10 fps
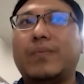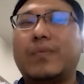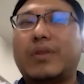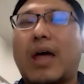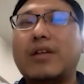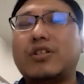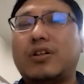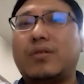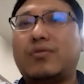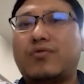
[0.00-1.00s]
touched
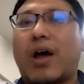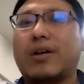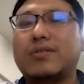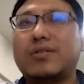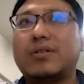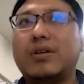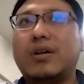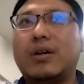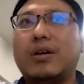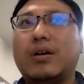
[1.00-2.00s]
drugs.
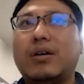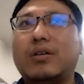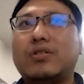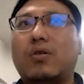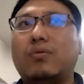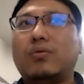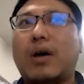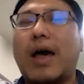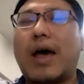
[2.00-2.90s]
So I